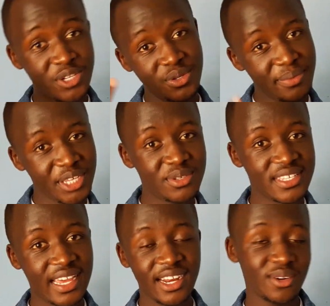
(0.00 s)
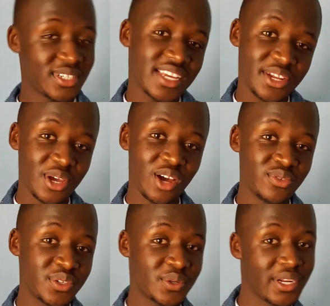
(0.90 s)
It will make you stand out and your
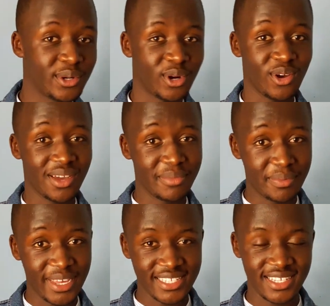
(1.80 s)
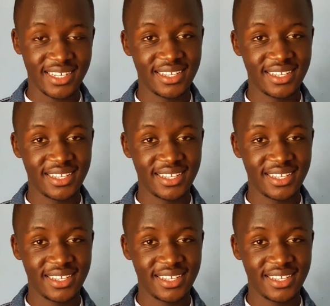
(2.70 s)
outfit will no longer be basic.